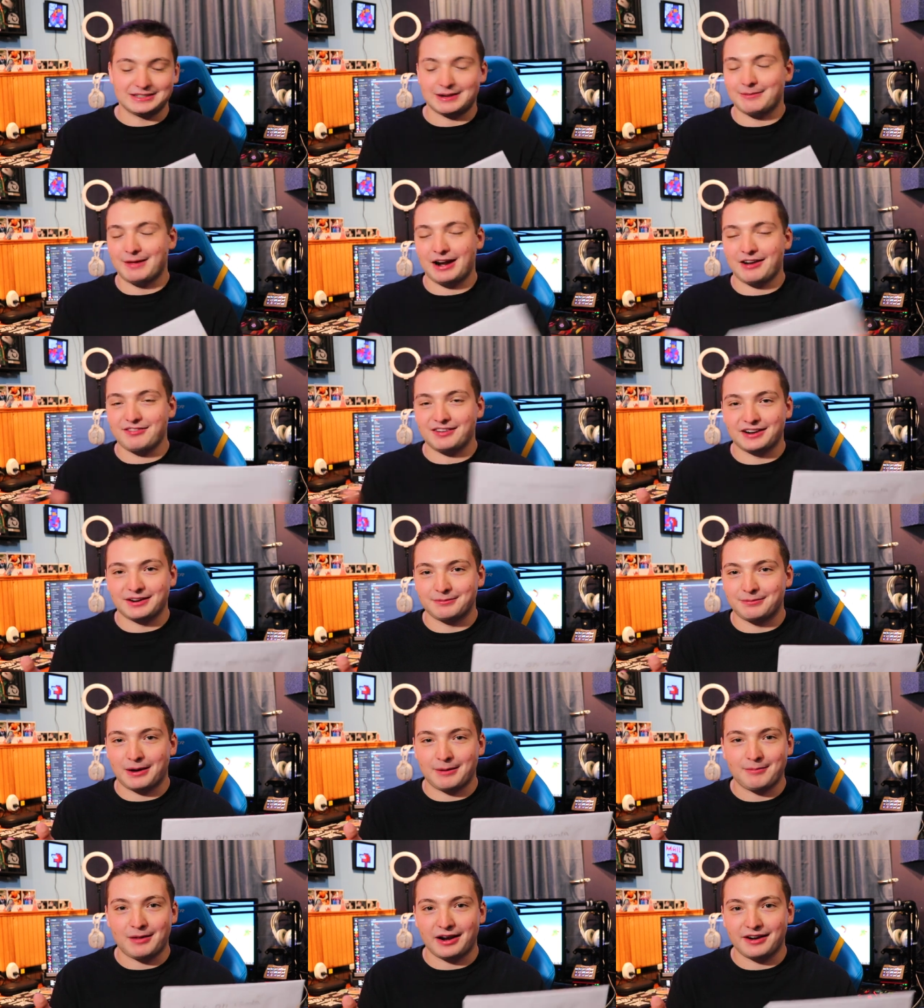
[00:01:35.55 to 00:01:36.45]
I'm not even gonna
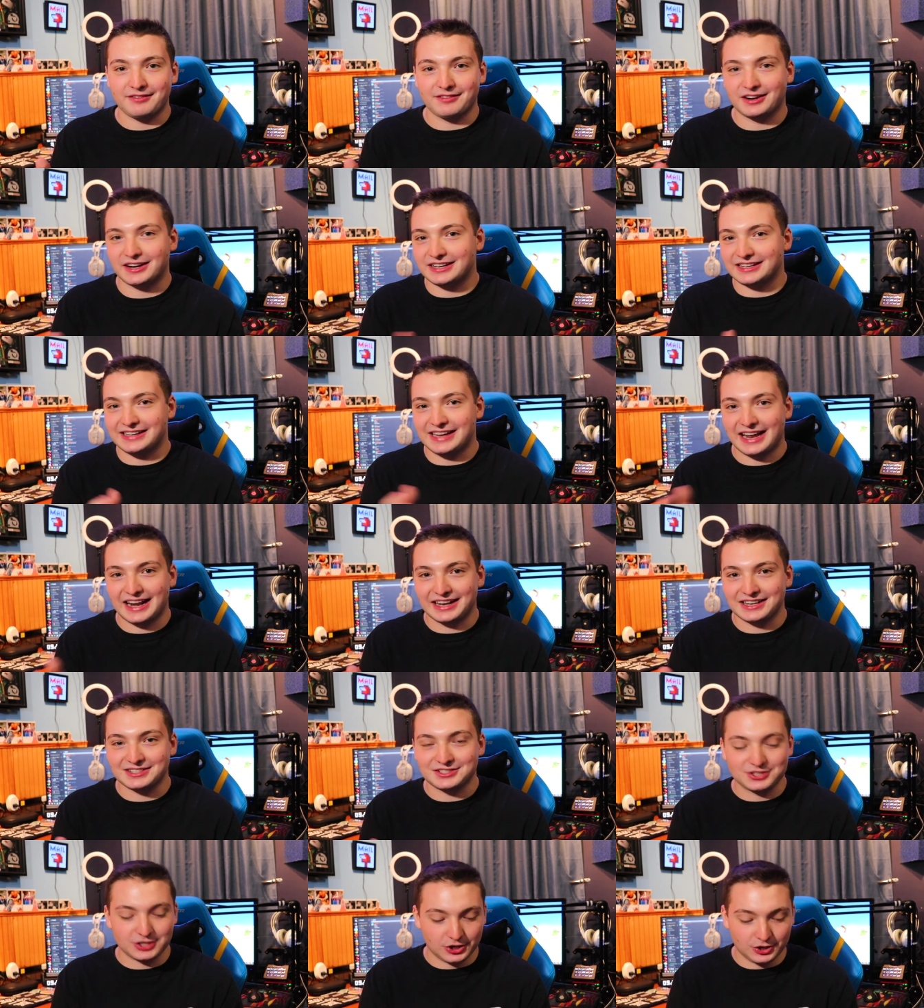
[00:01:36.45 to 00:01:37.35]
I'm not even gonna get
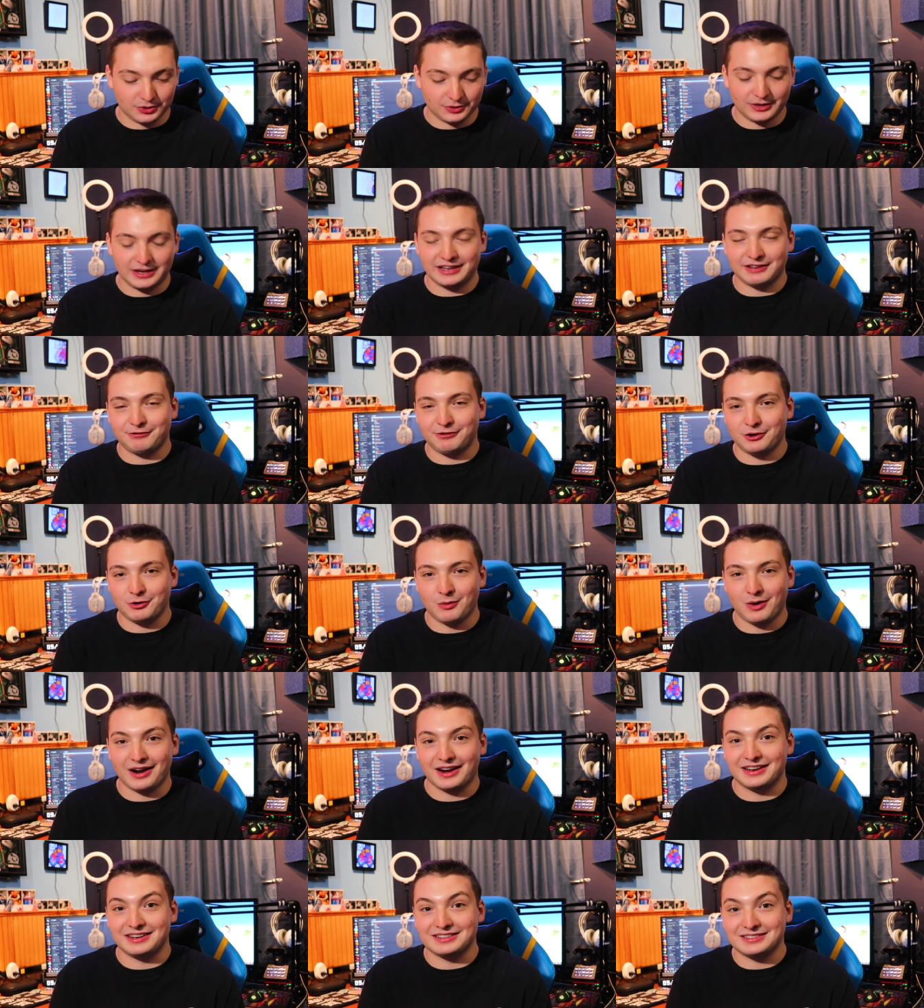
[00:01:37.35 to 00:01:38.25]
it. So if you
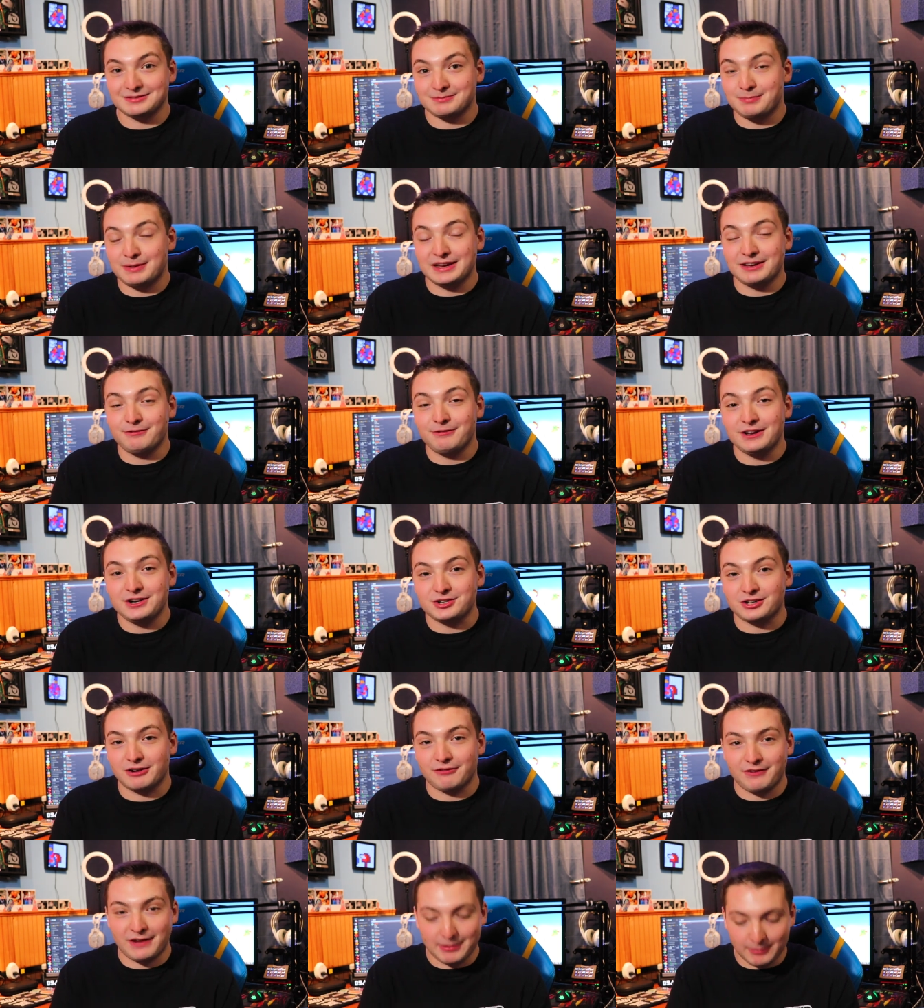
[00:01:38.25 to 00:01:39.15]
want to be
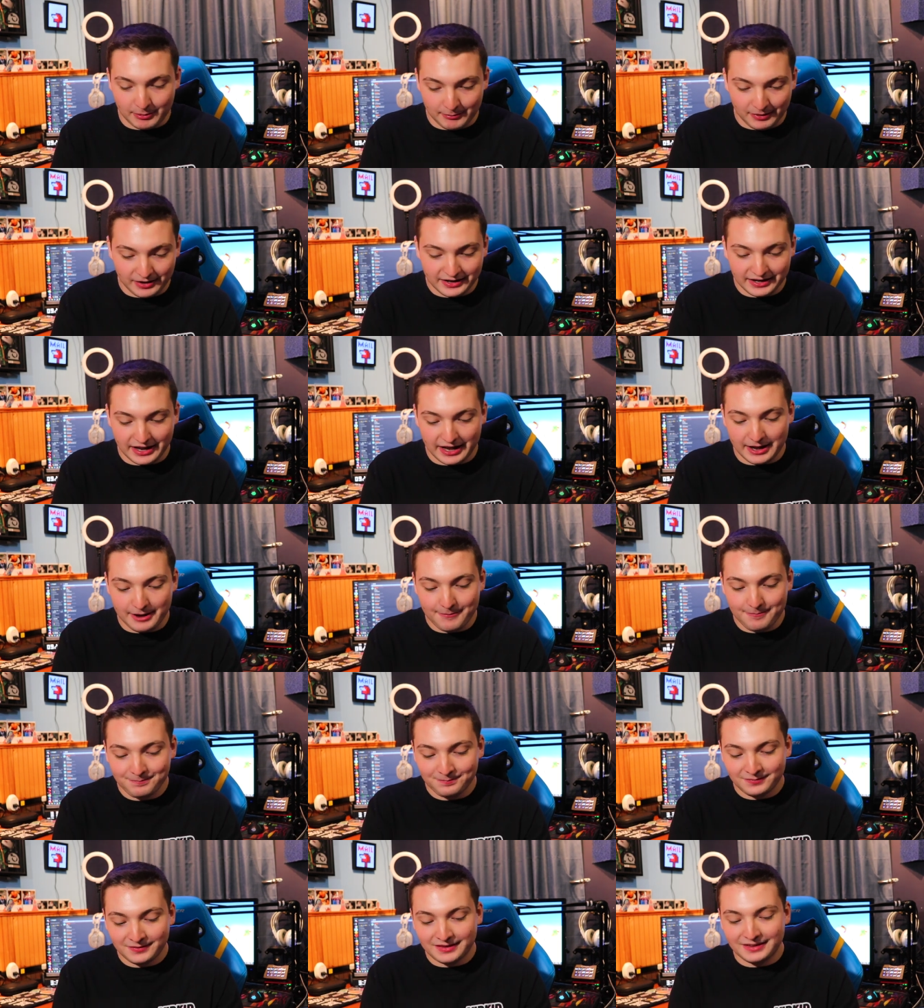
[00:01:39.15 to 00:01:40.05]
featured on Fam on Monday,
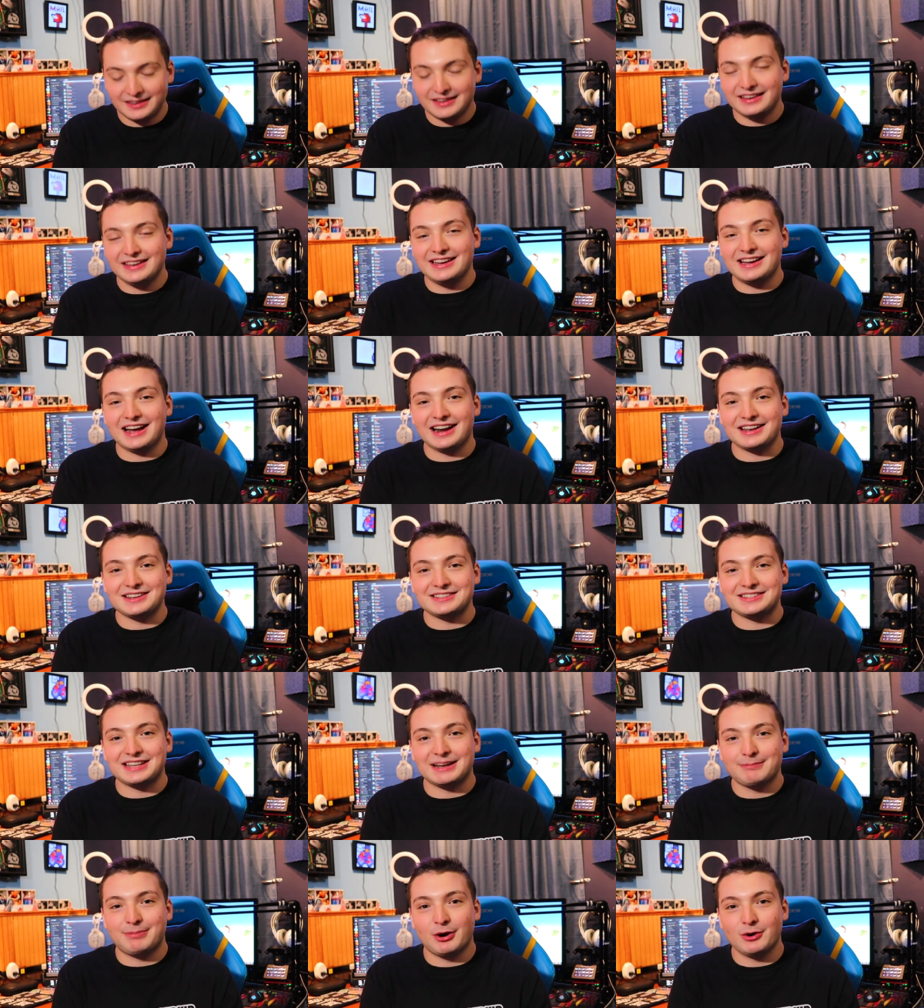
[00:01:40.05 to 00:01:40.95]
you gotta
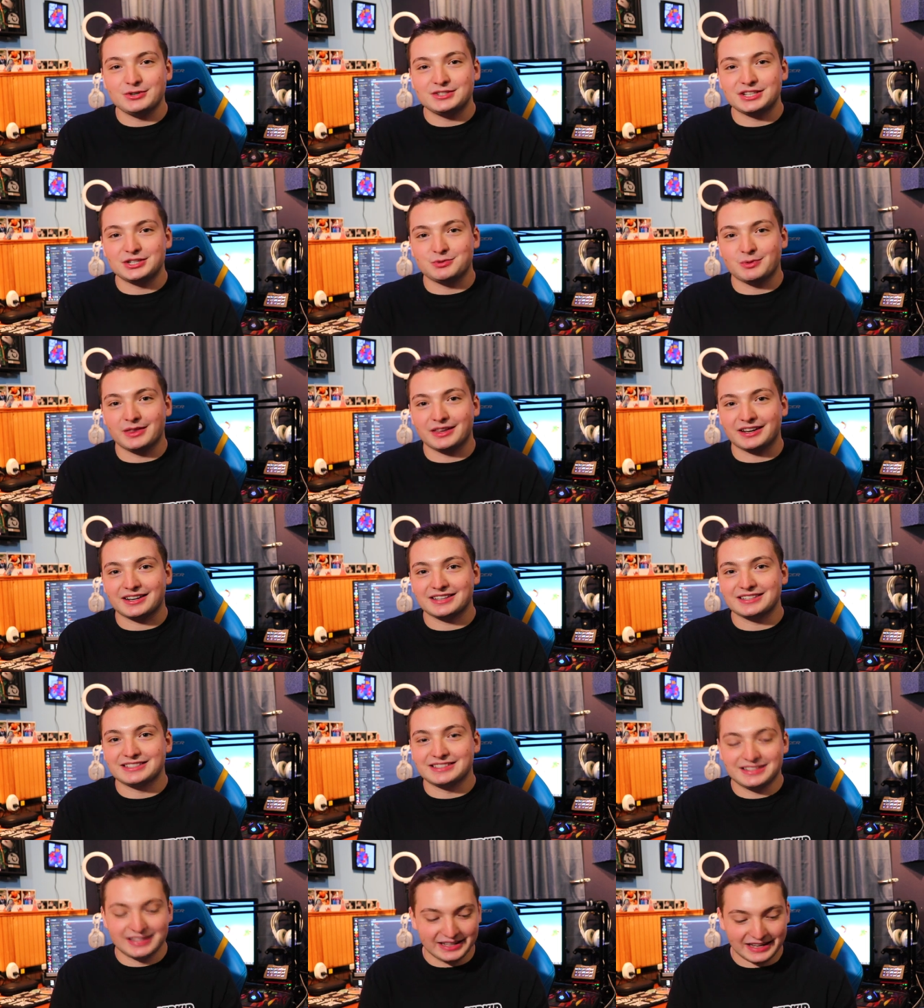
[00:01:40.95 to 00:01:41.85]
send postage with it
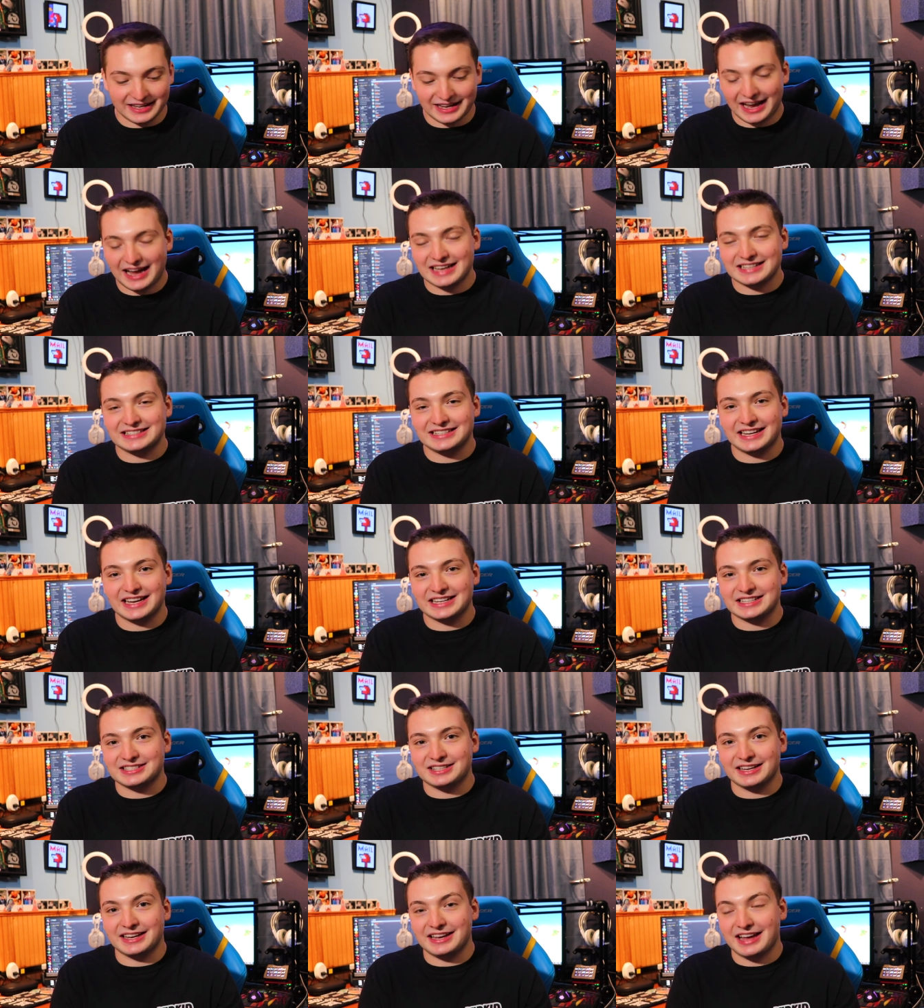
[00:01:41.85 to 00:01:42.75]
because it has to get
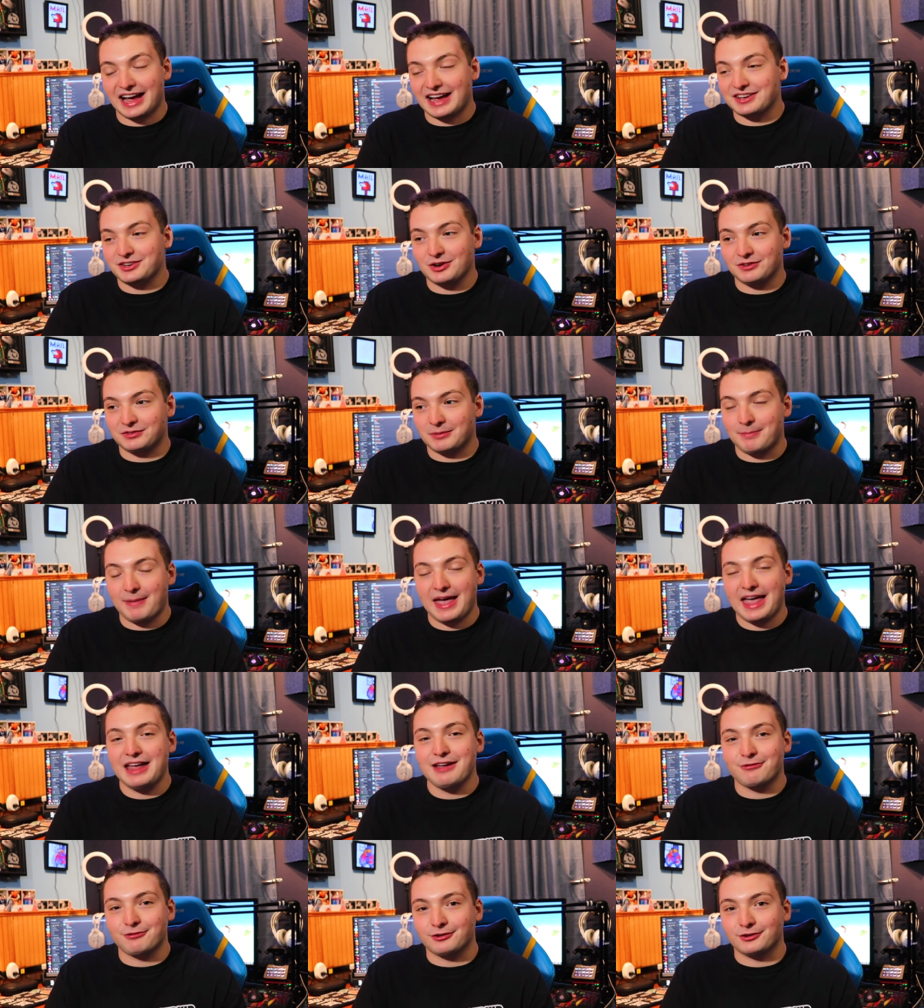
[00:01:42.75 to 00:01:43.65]
ha you have to
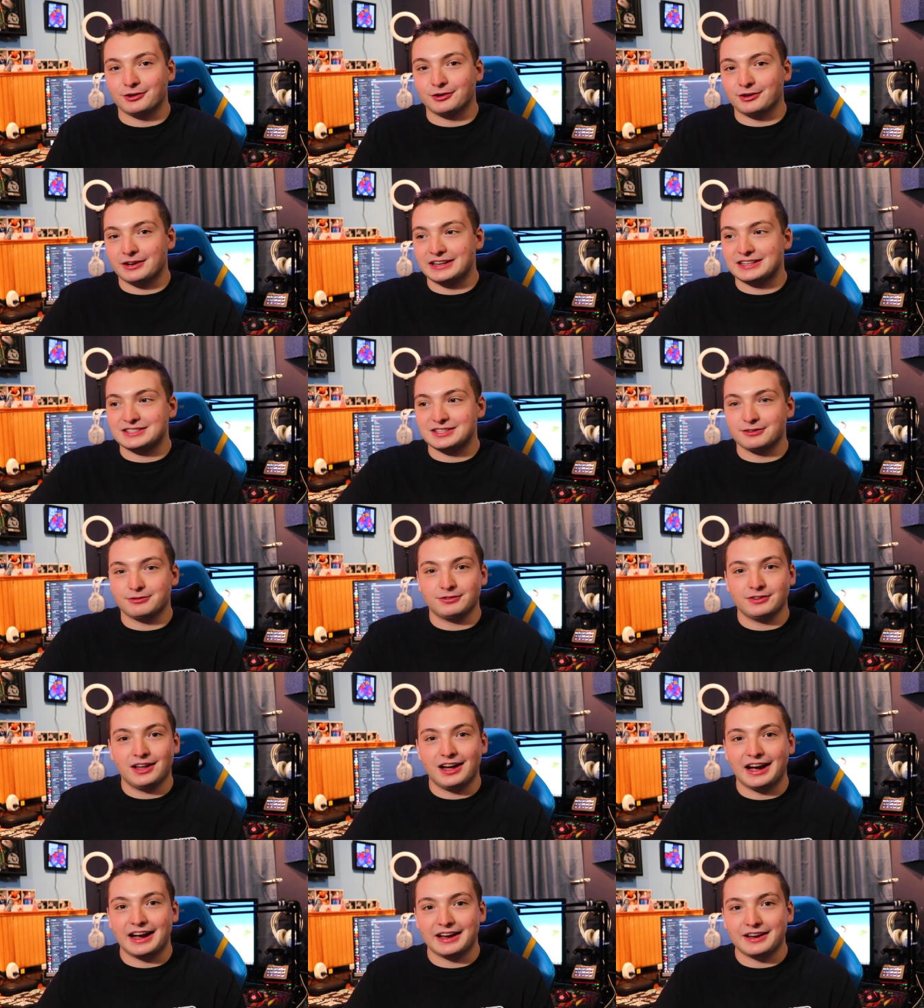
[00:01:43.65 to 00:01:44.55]
pay for it to
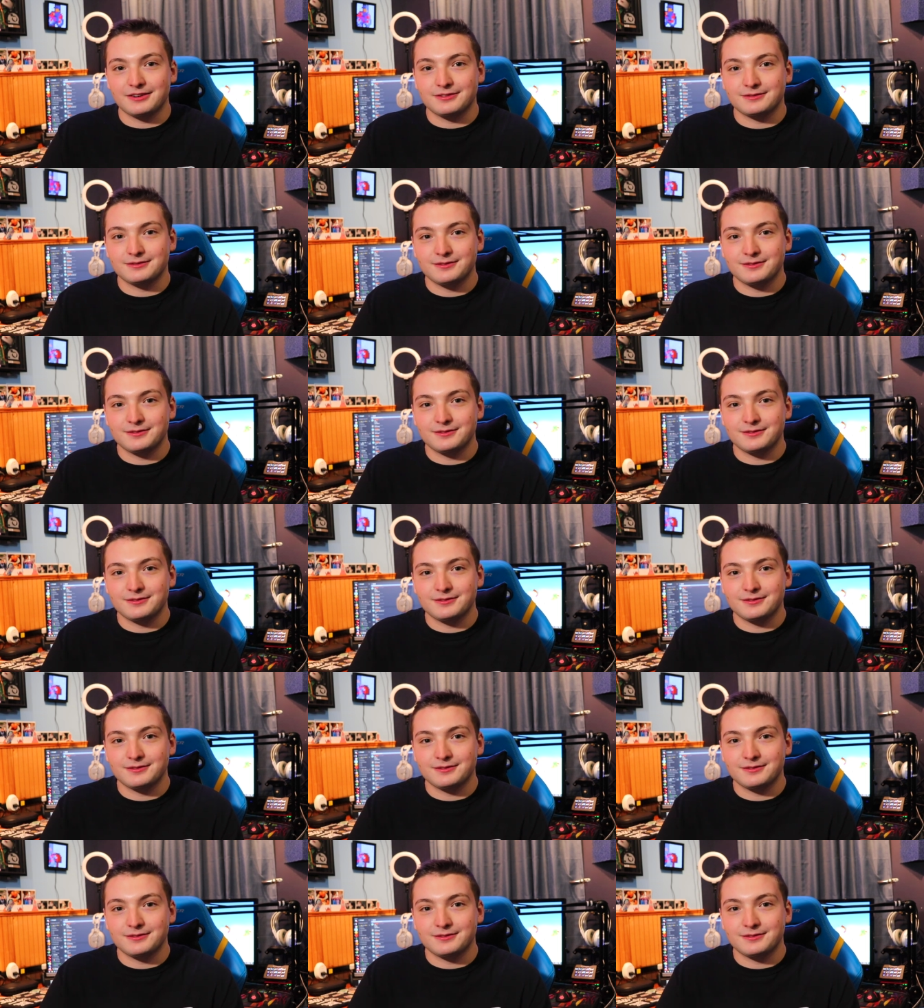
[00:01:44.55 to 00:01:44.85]
fly.